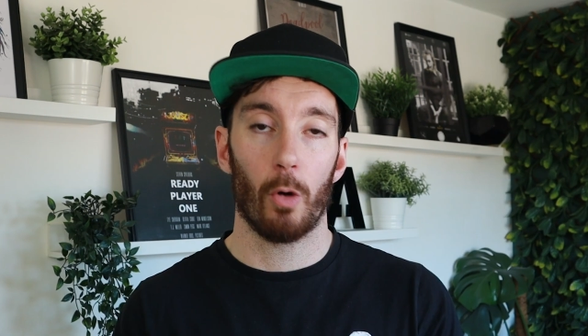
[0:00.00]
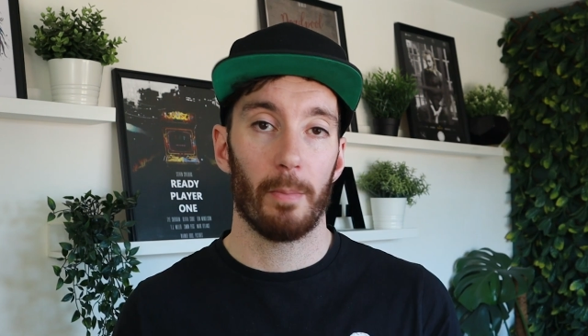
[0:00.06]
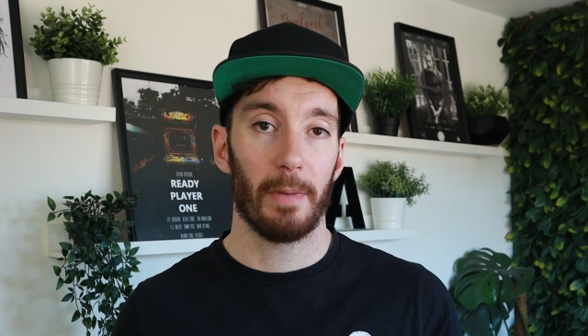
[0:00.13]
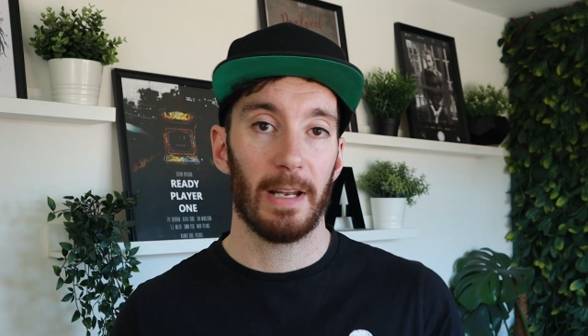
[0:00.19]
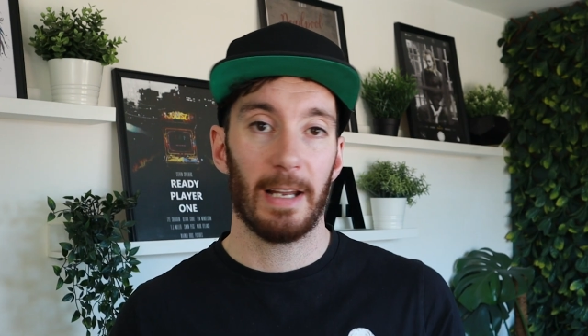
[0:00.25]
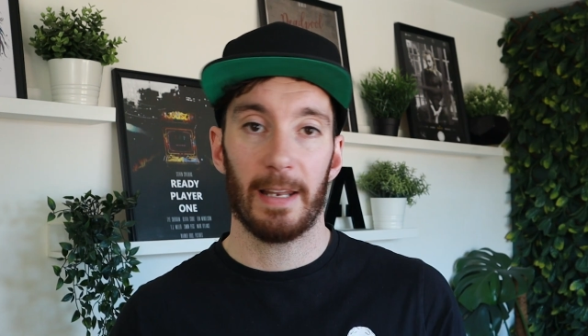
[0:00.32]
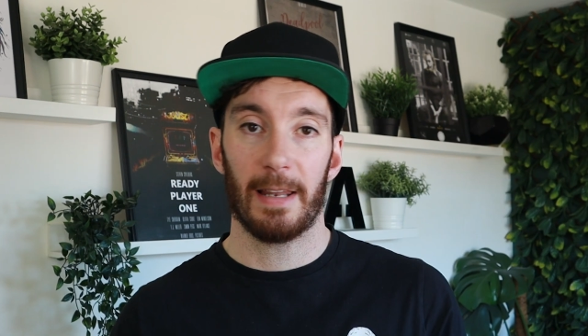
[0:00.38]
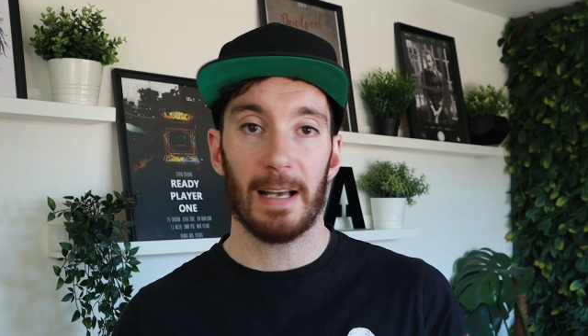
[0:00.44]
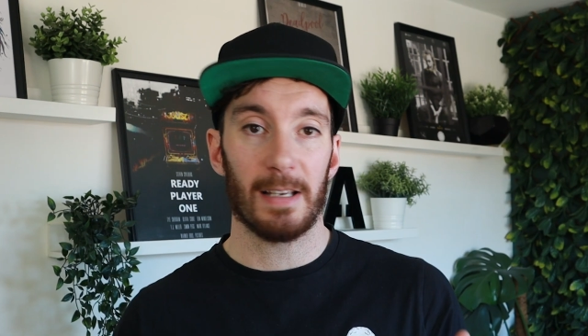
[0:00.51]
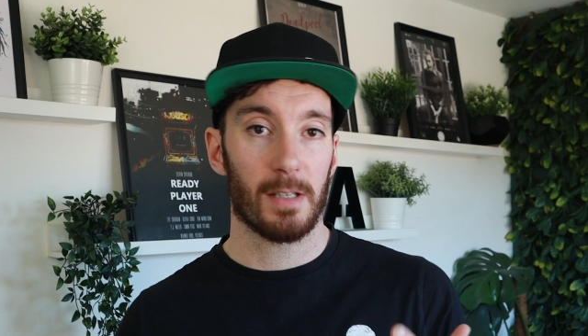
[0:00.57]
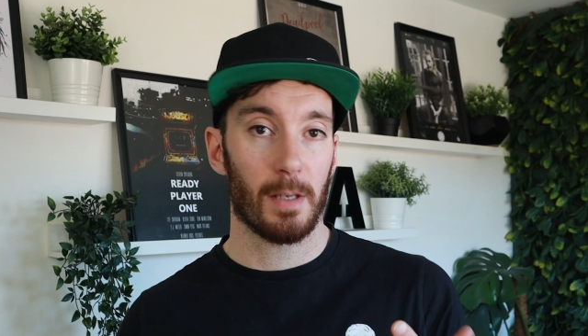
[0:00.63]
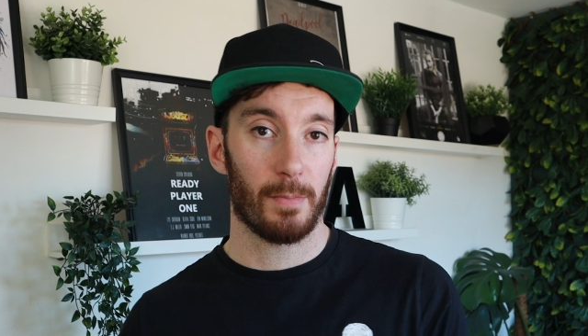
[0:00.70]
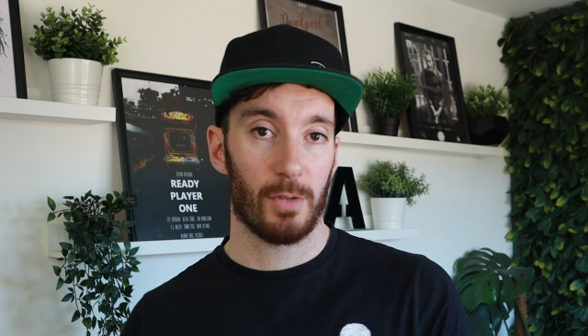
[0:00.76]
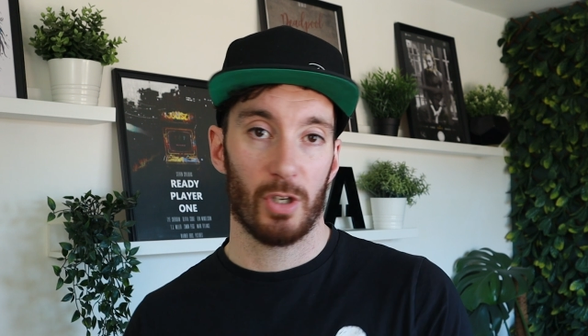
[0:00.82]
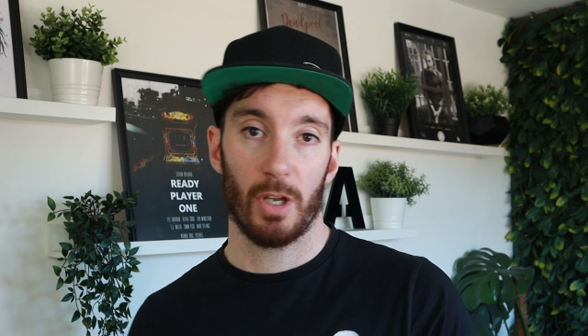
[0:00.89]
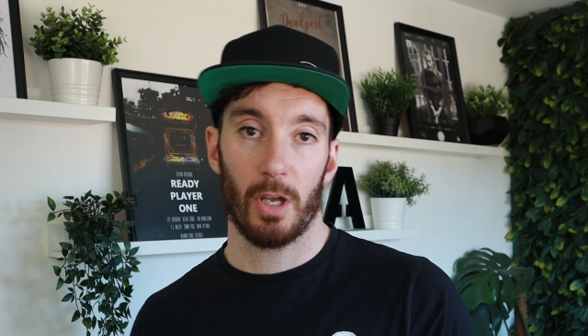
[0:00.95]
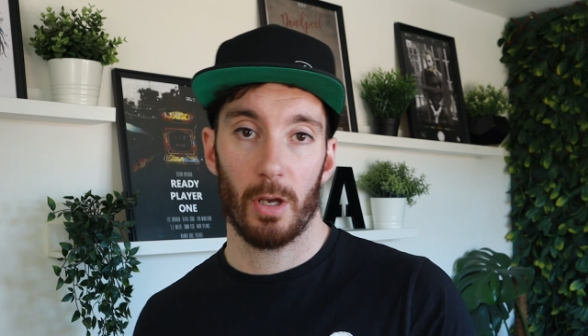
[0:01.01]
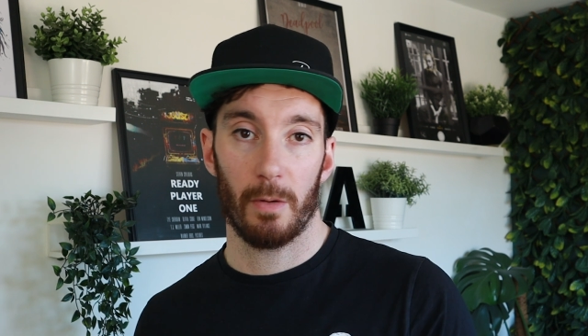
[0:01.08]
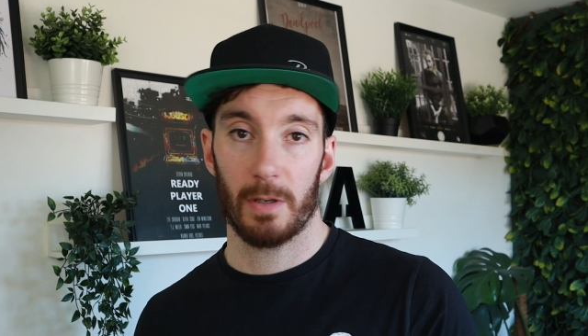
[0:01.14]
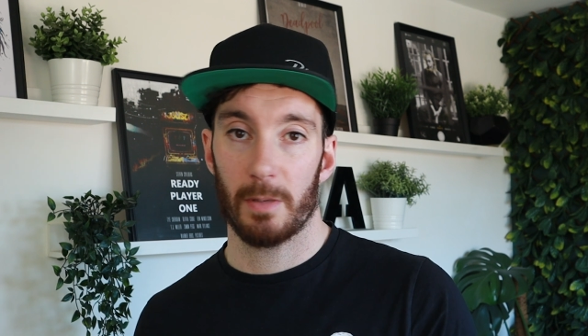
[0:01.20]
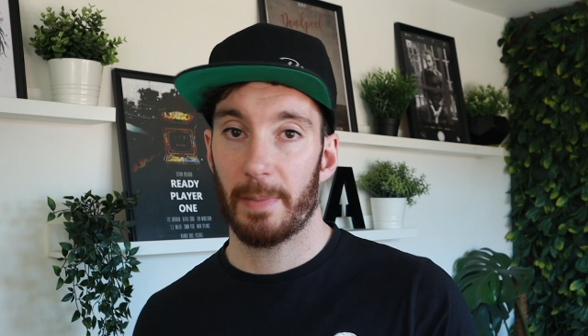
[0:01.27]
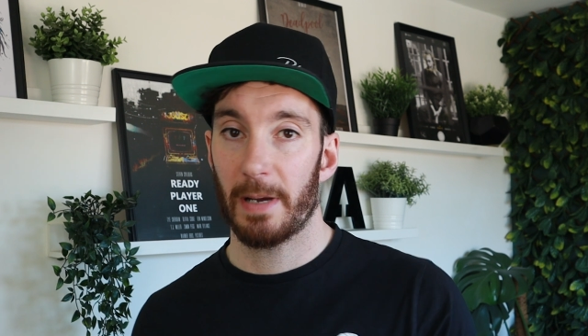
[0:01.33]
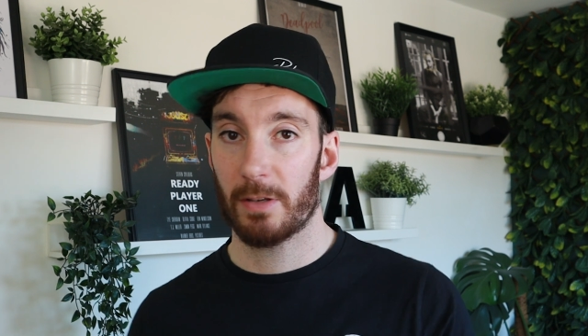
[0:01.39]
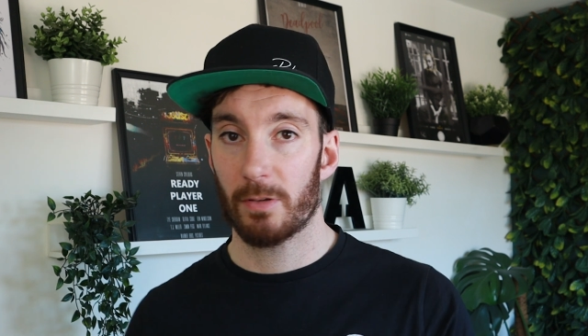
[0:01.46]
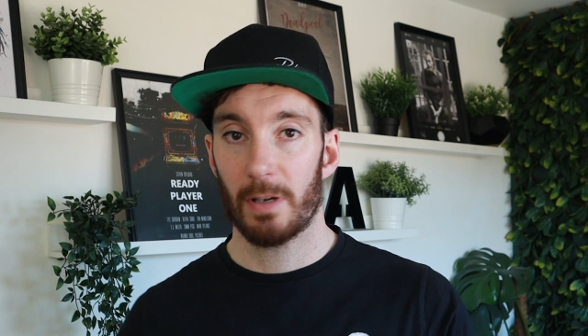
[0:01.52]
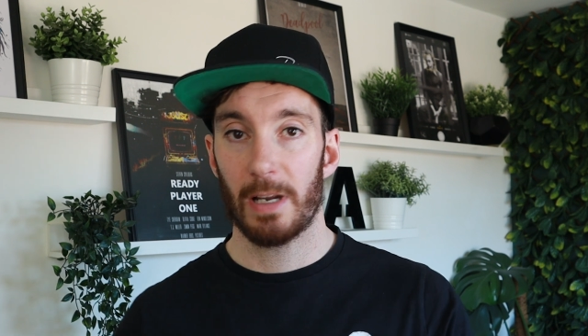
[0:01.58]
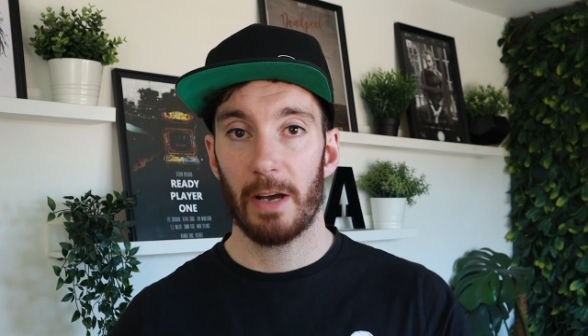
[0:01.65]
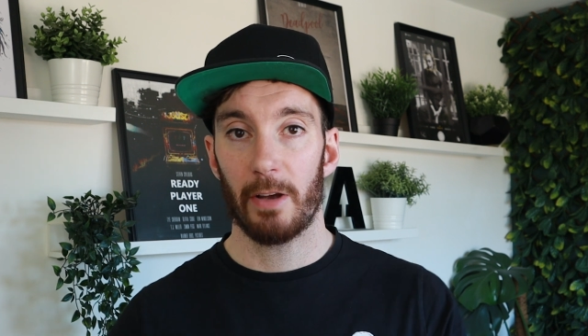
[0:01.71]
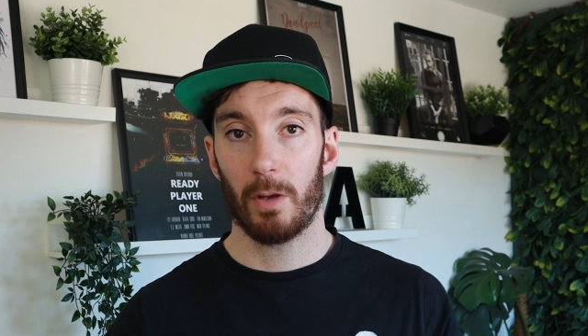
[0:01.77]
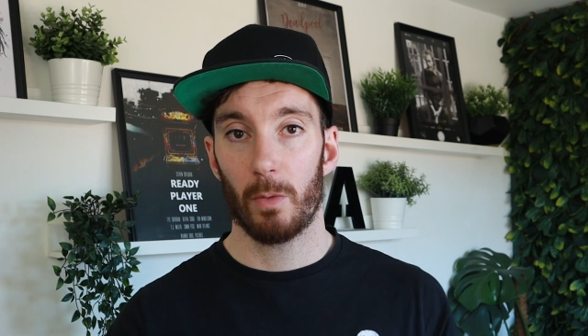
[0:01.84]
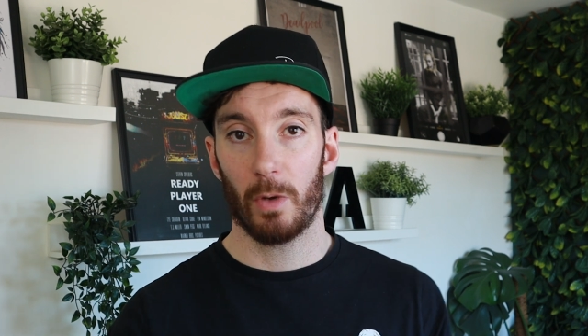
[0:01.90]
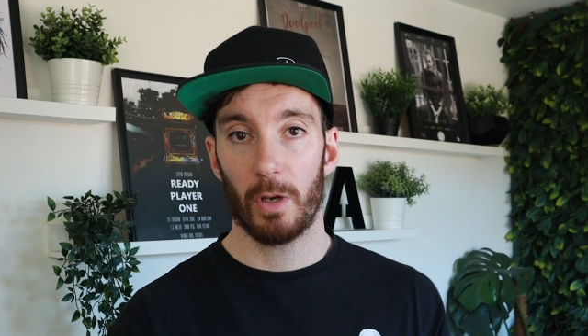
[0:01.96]
Ultimately, that's up to you. It depends on how
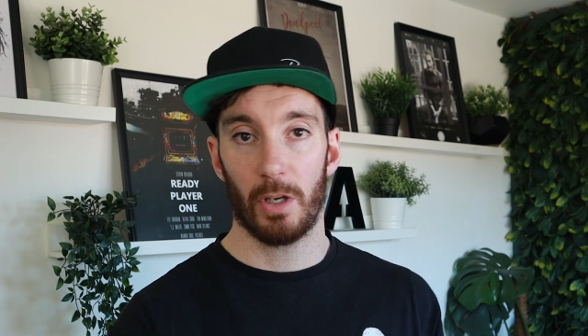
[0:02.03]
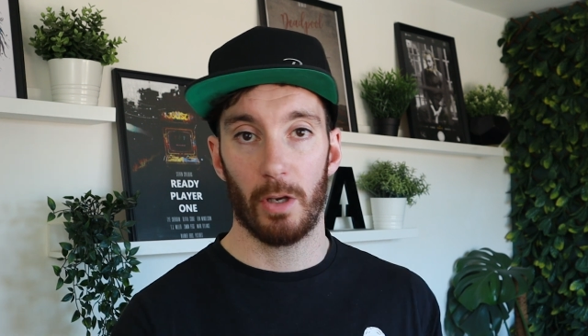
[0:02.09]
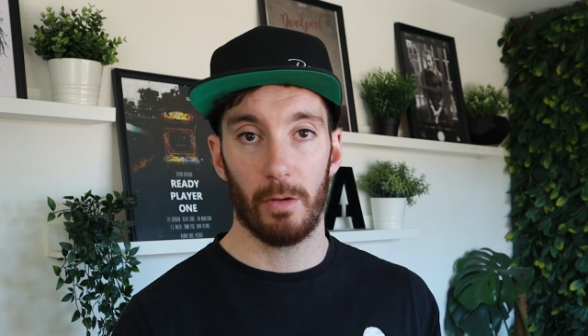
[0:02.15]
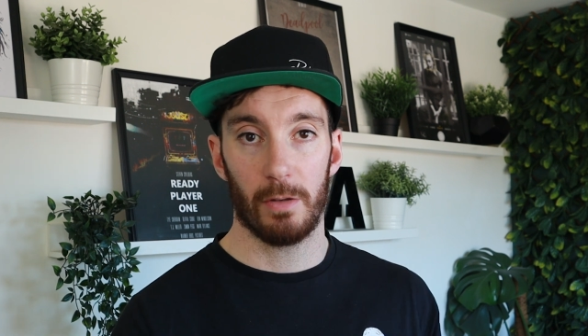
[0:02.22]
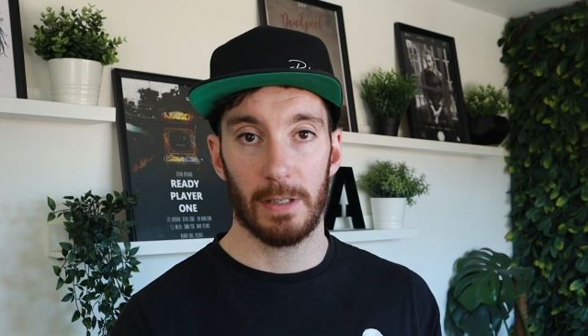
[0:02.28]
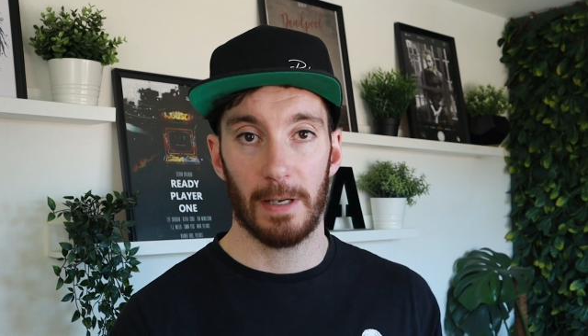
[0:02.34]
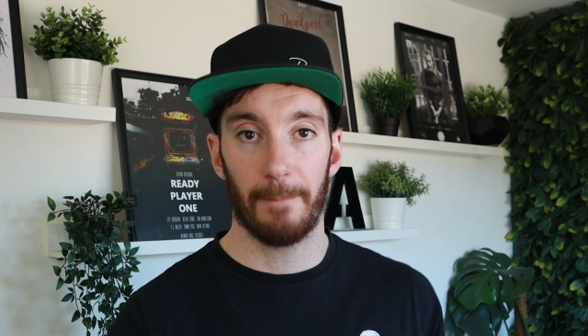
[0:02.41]
you want to use